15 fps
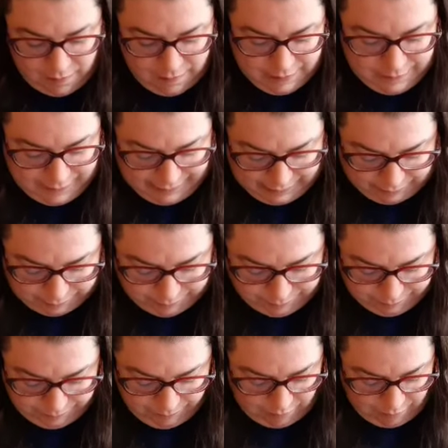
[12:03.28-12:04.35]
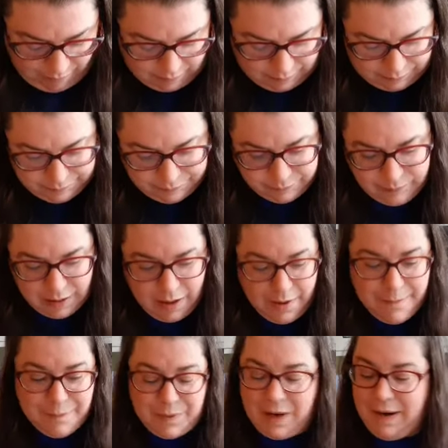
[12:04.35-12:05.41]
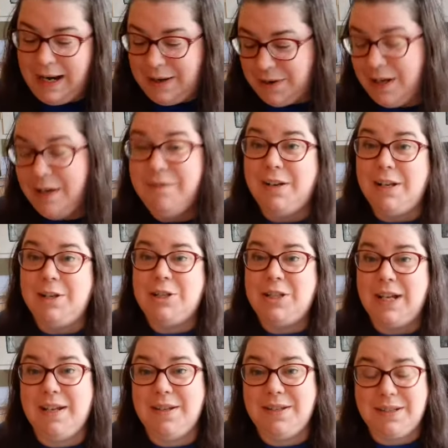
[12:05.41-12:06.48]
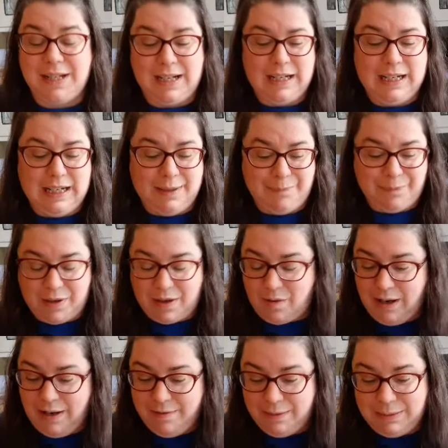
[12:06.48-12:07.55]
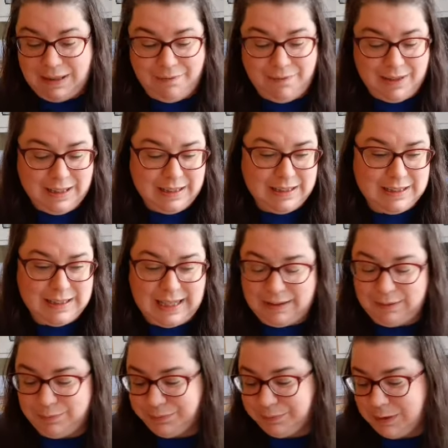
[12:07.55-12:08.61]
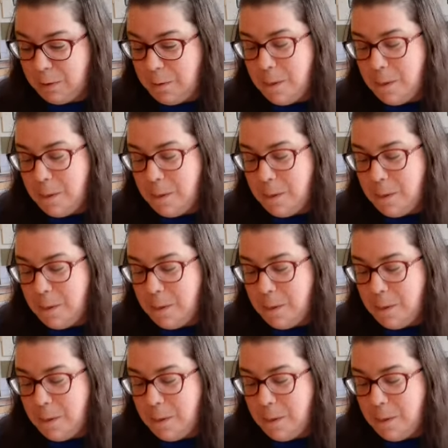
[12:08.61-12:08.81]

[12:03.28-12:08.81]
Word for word: There you go. Alright, I'm going to finish this and um, wait for graphics and